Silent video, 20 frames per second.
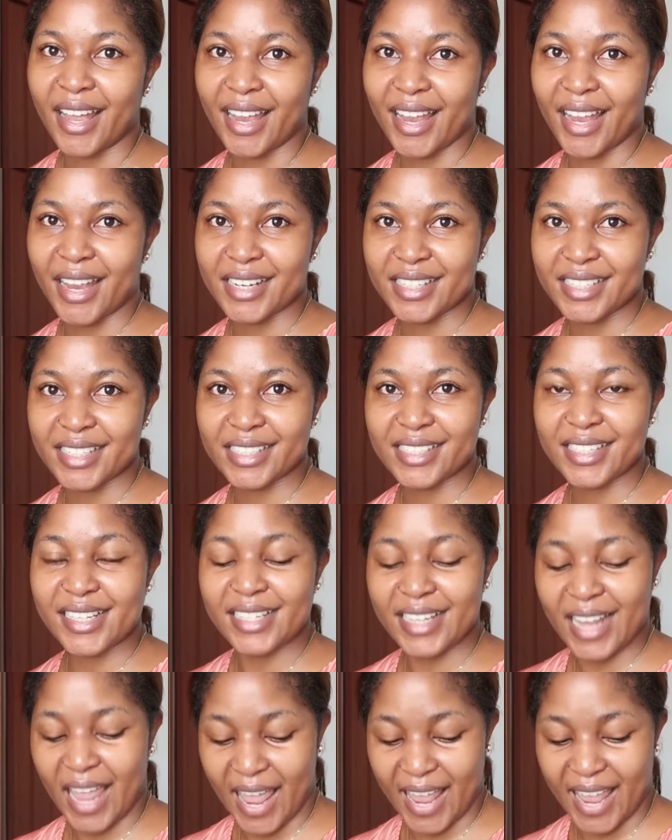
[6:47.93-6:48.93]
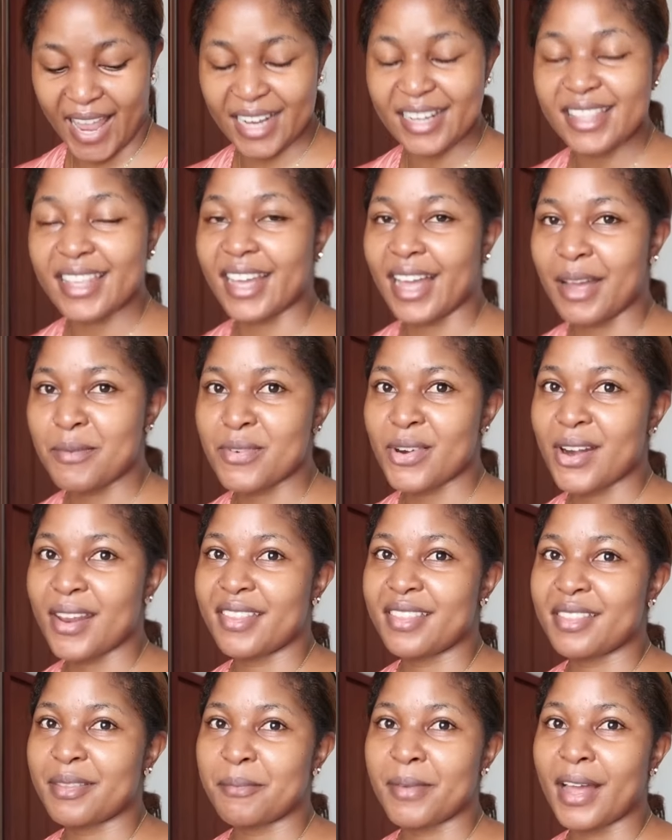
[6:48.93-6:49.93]
I did it. I had the camera
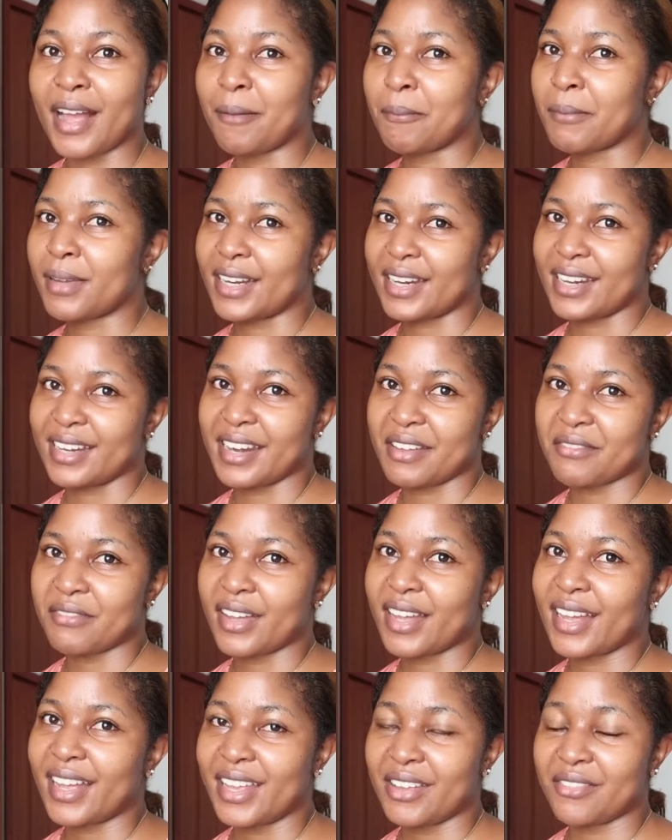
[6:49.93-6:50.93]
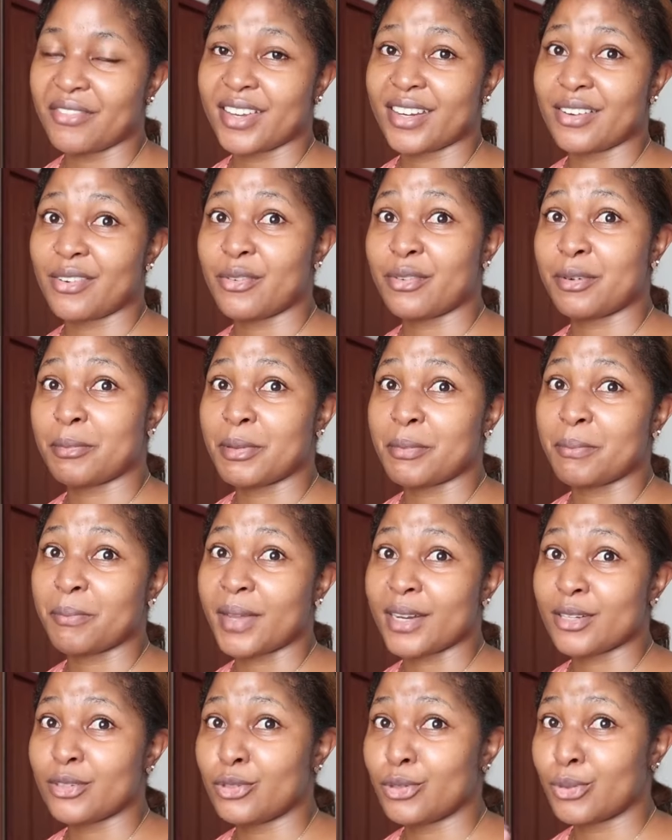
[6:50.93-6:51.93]
in the bag, but I never even
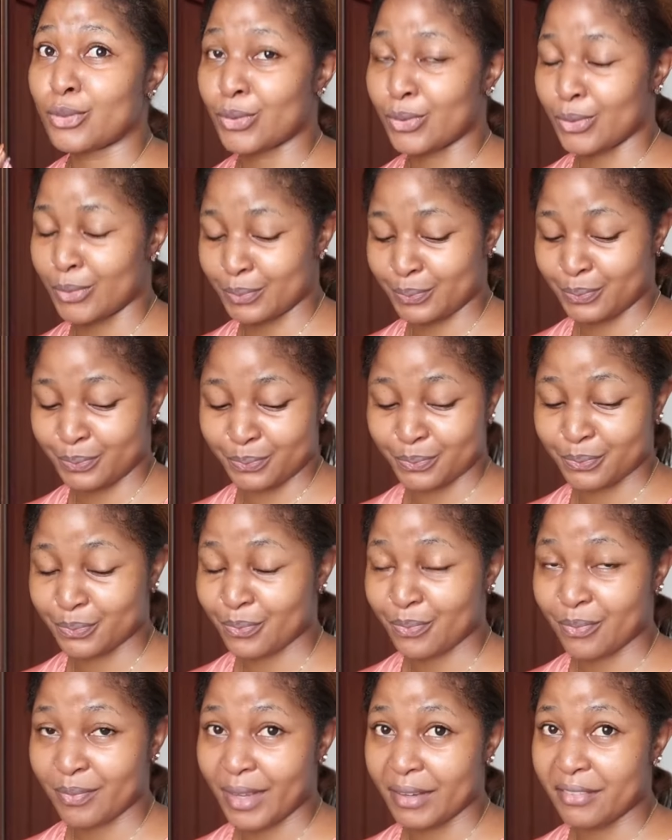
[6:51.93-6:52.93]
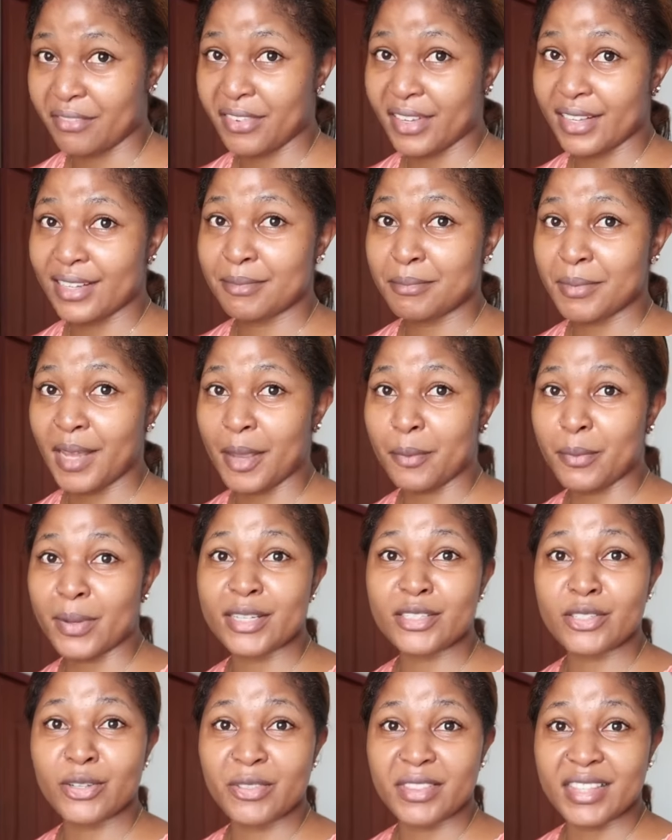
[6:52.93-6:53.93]
remembered to film. I
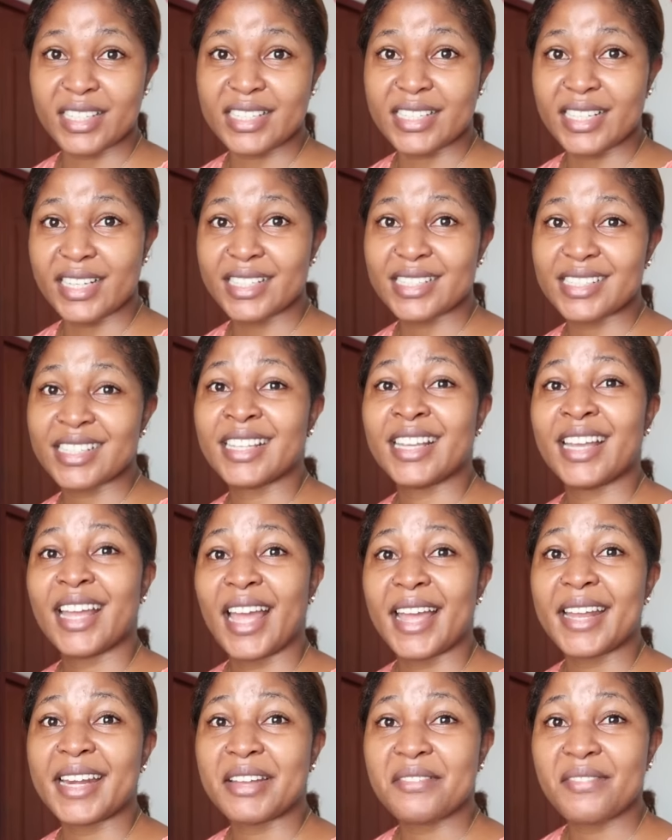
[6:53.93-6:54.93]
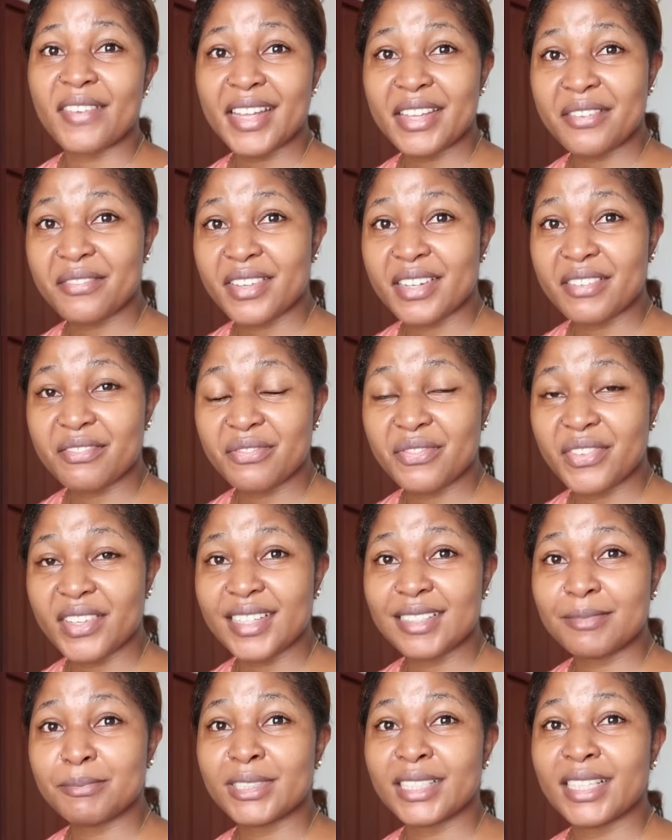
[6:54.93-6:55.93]
went on the date. I never even
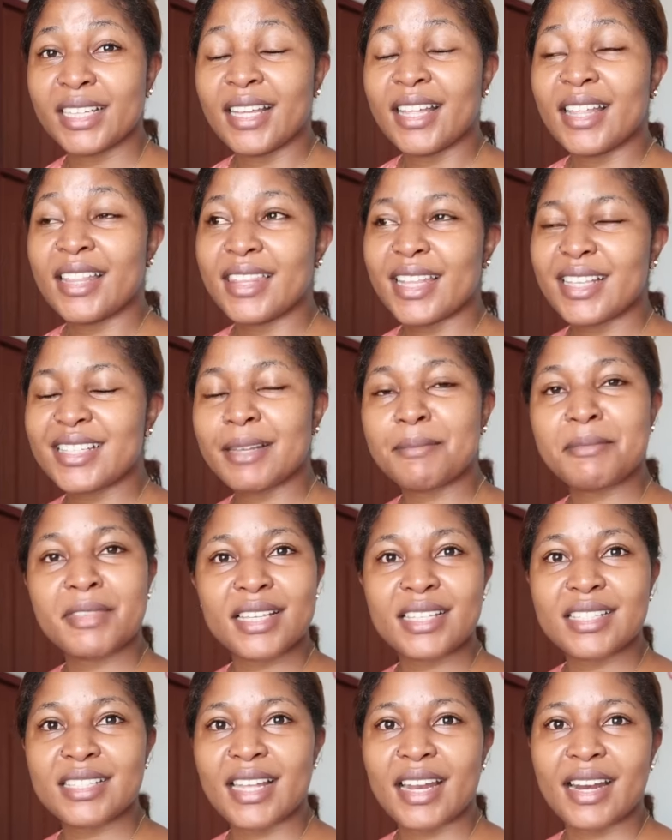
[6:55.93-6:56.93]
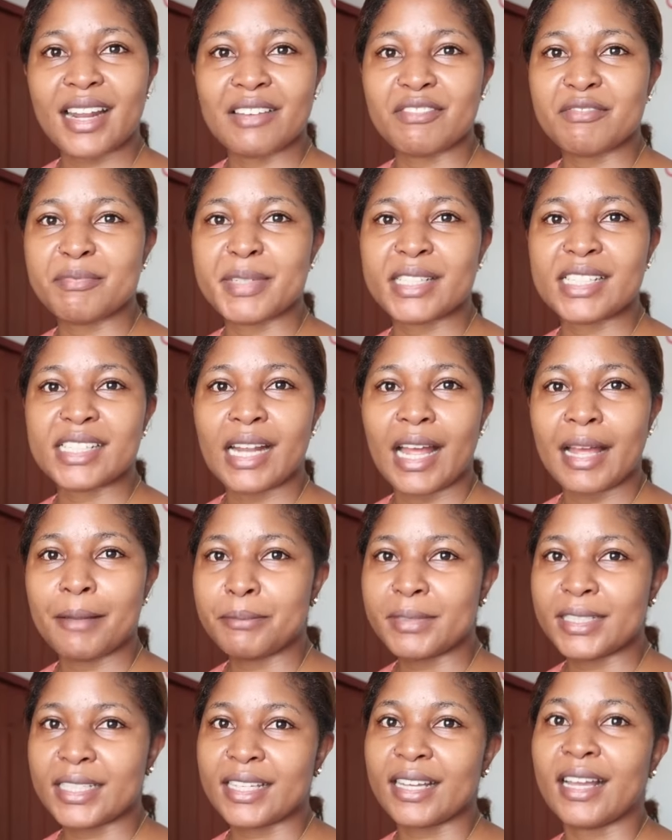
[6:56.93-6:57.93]
filmed. There are some things that have been
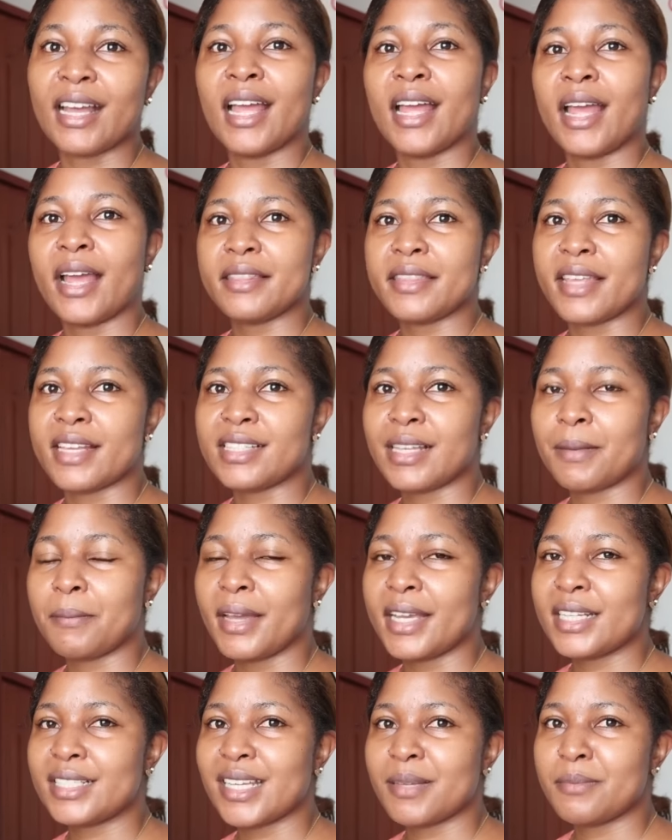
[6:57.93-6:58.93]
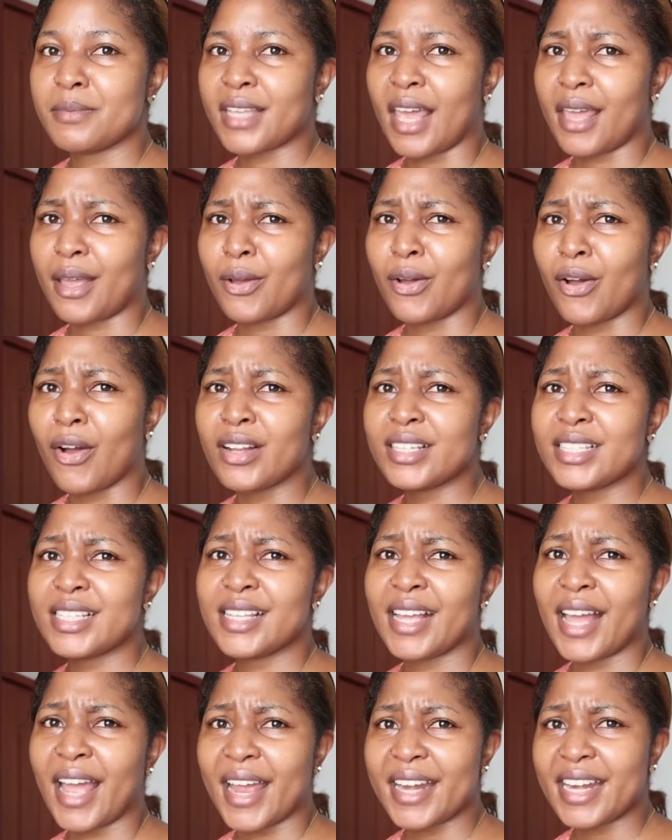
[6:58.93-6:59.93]
happening. There are some items I got.
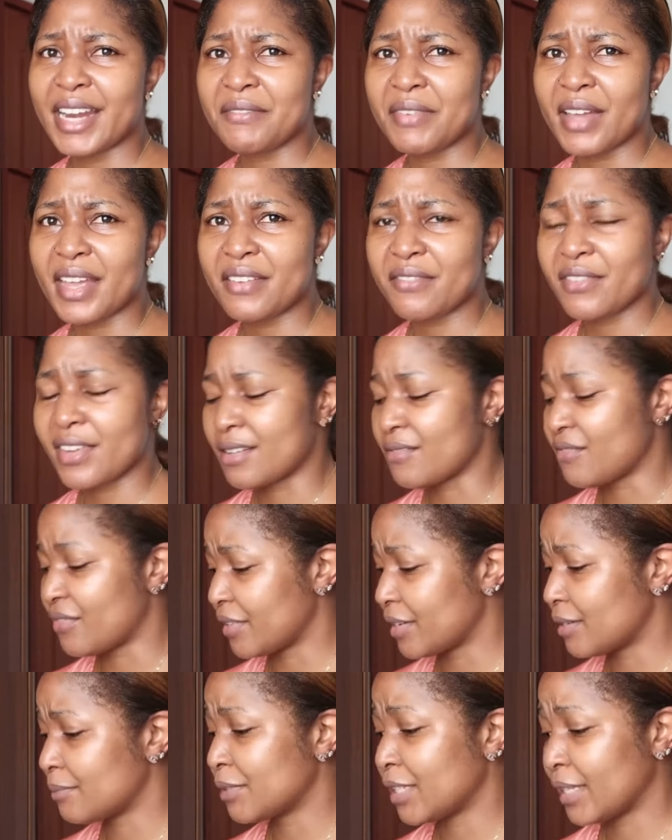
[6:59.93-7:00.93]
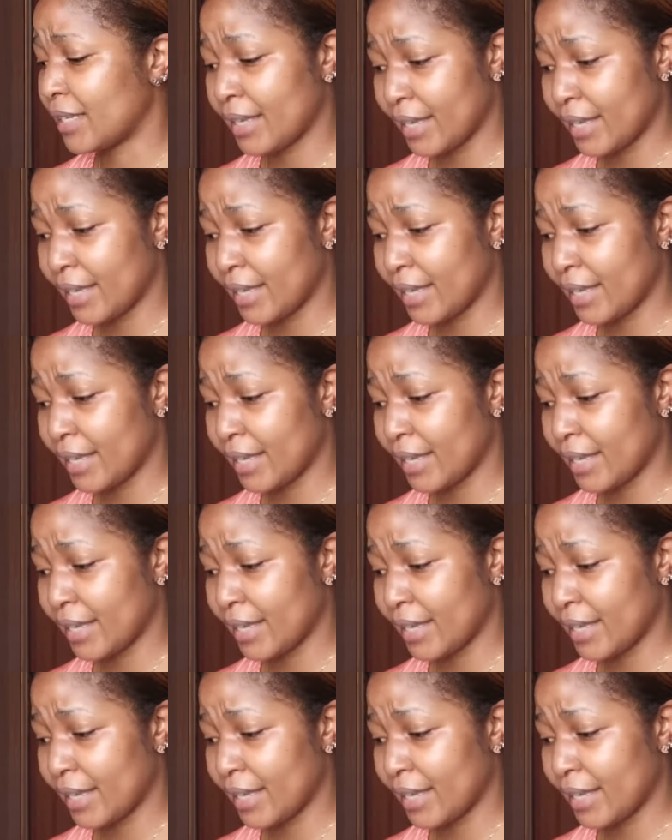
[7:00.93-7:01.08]
I never even filmed.